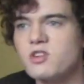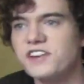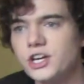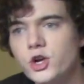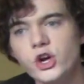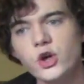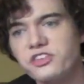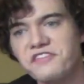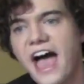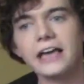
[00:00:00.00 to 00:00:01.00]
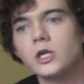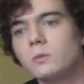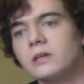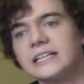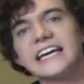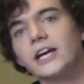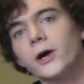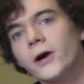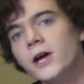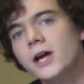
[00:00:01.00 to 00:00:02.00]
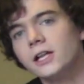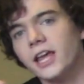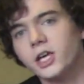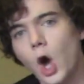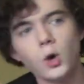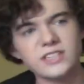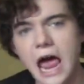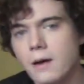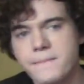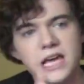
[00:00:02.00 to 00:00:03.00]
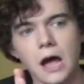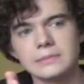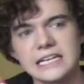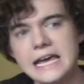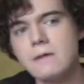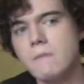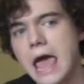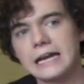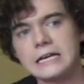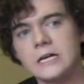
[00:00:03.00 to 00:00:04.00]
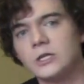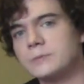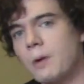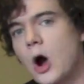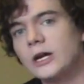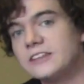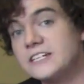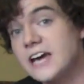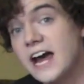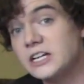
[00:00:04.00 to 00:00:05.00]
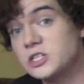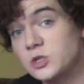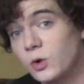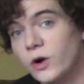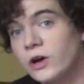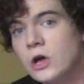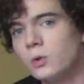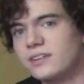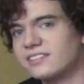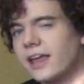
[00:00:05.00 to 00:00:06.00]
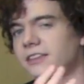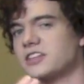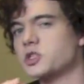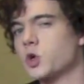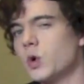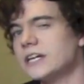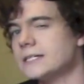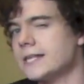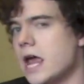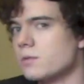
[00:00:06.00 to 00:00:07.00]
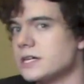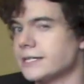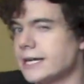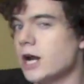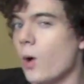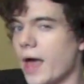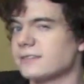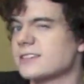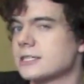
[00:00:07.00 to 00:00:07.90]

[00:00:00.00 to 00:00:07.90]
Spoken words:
the movie, noo-noo the vacuum cleaner like goes out and becomes a hitman and kills Barney the dinosaur with like this Quentin Tarantino-esque